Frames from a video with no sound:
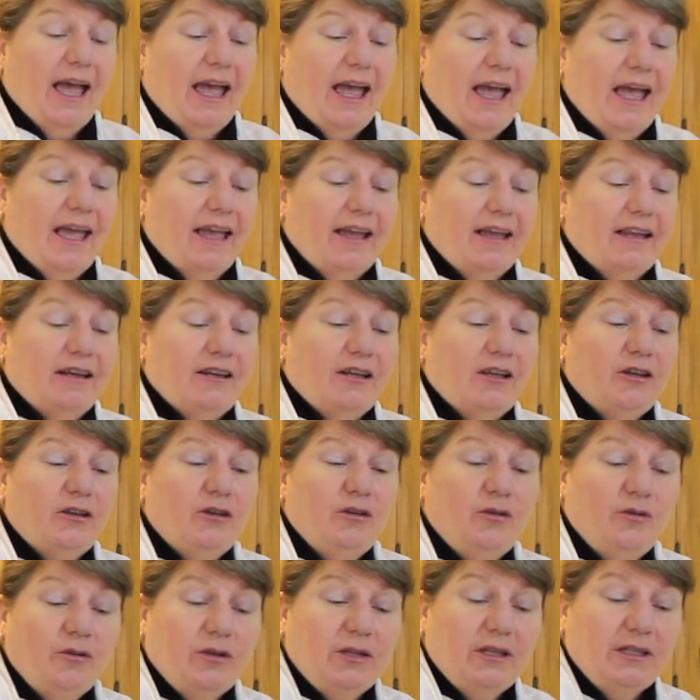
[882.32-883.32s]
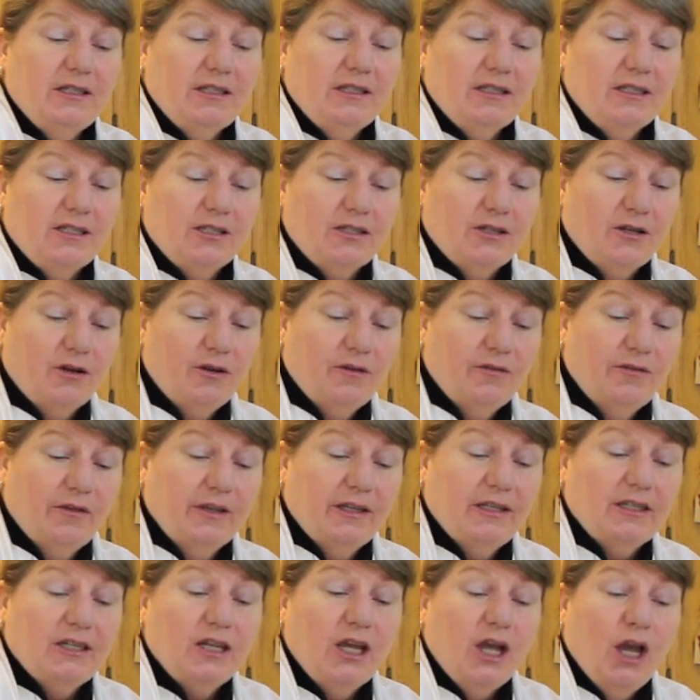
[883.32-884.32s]
and you can serve
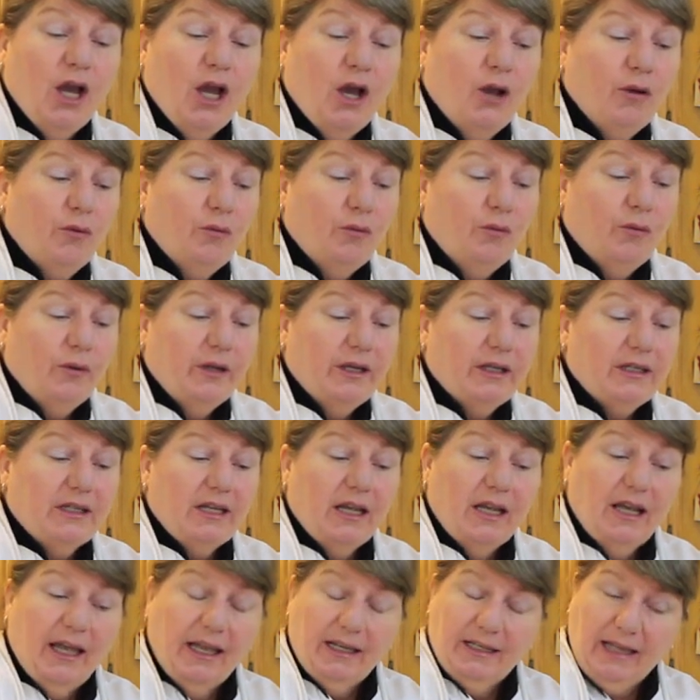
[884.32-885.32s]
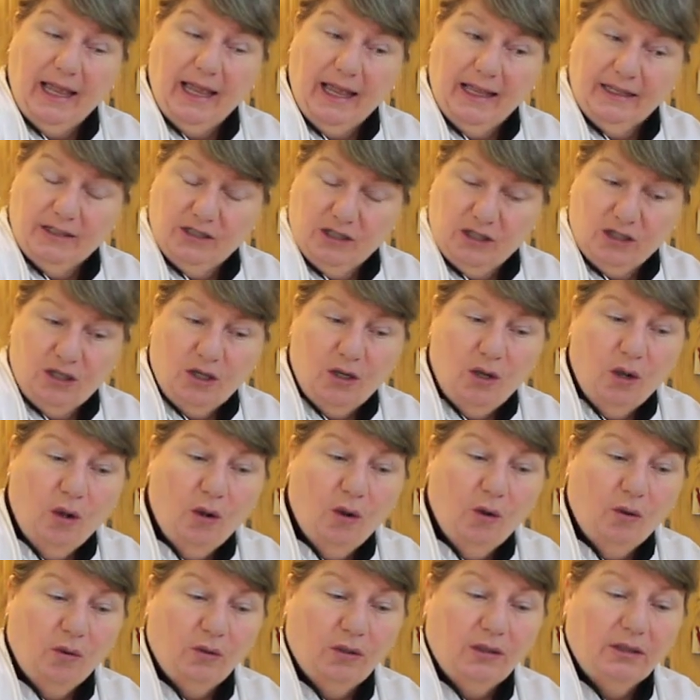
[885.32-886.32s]
it with, it's
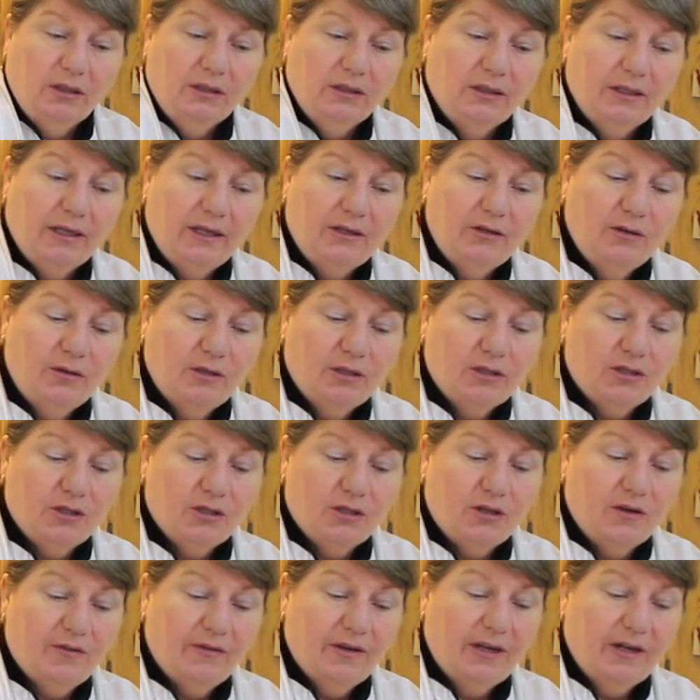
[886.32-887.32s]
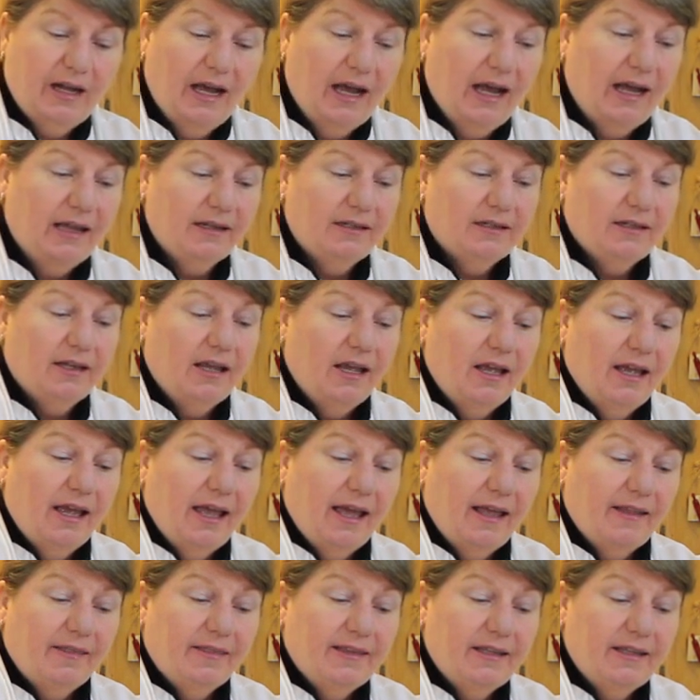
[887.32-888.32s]
cold, you can serve it hot
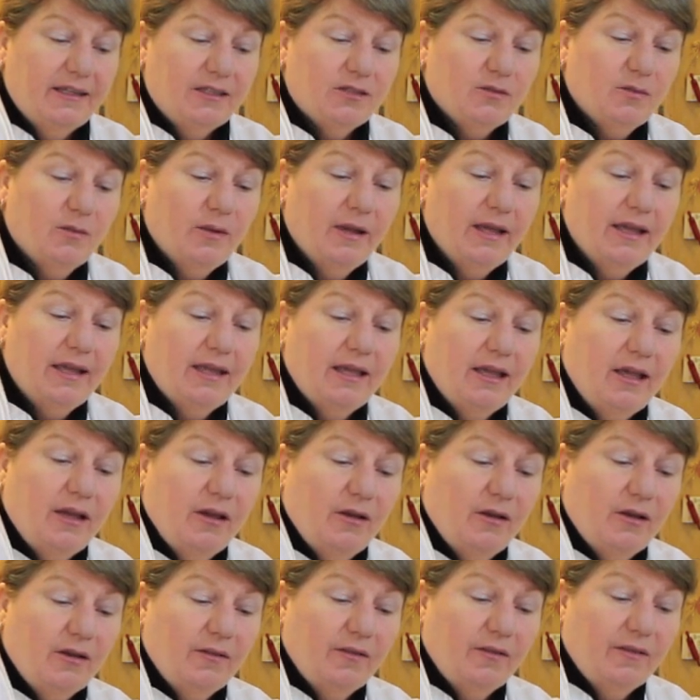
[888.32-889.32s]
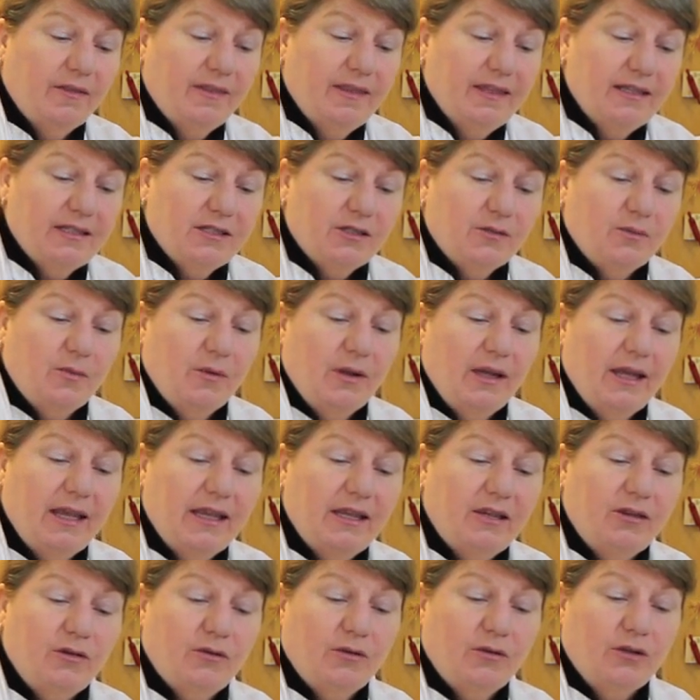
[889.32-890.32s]
and this way, this
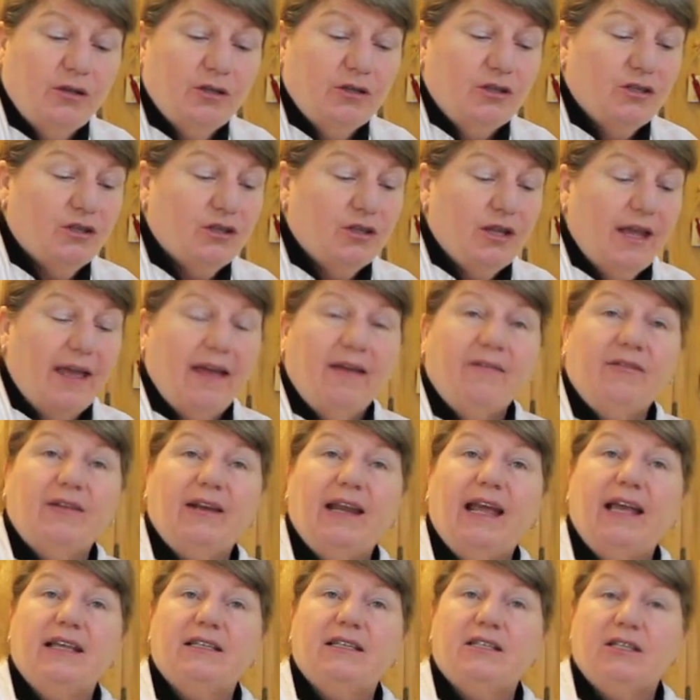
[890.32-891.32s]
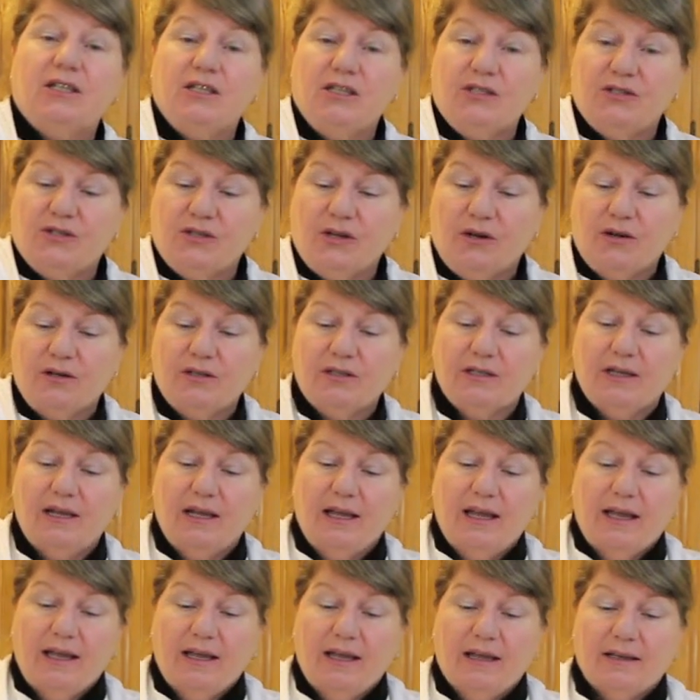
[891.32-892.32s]
way you could have it as a dessert,
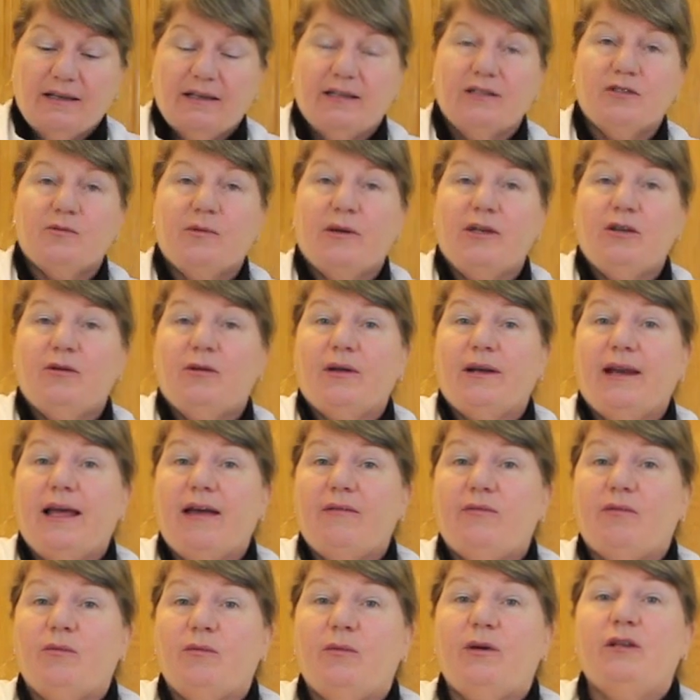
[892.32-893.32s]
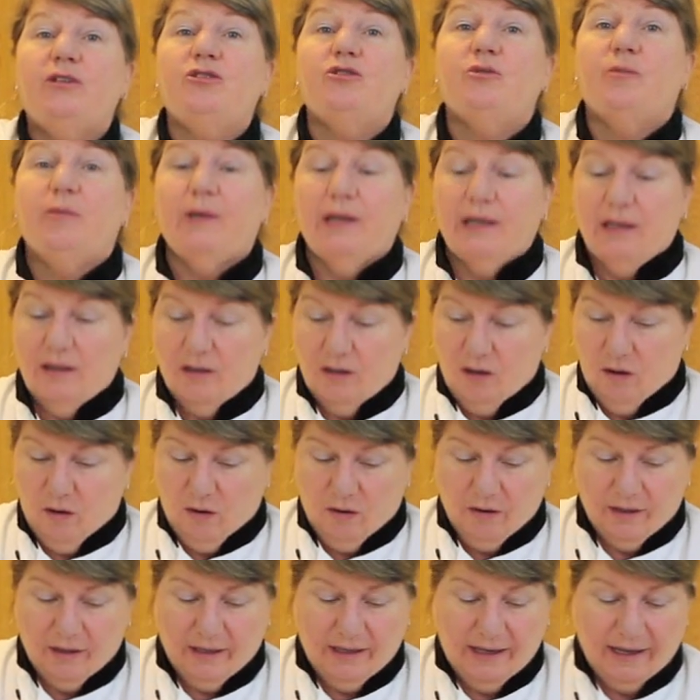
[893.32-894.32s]
this way you can have it with your meal
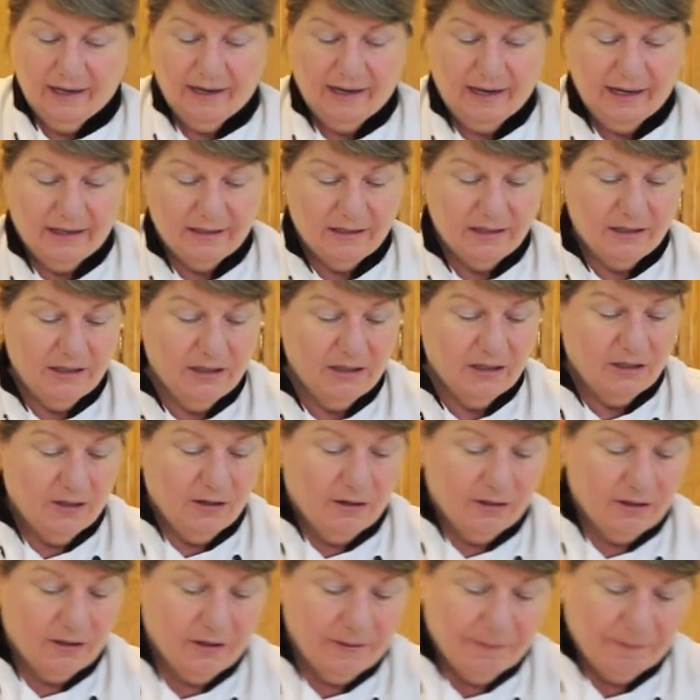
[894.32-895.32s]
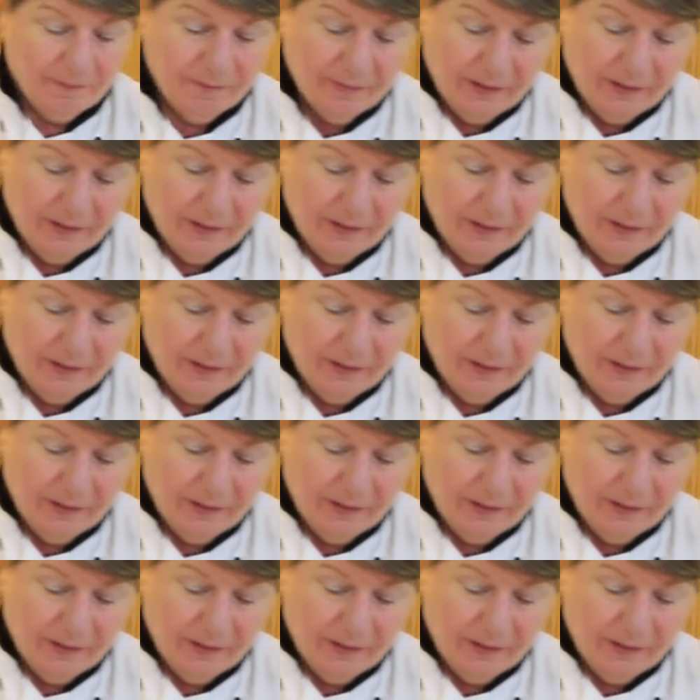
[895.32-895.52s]
or again as a dessert.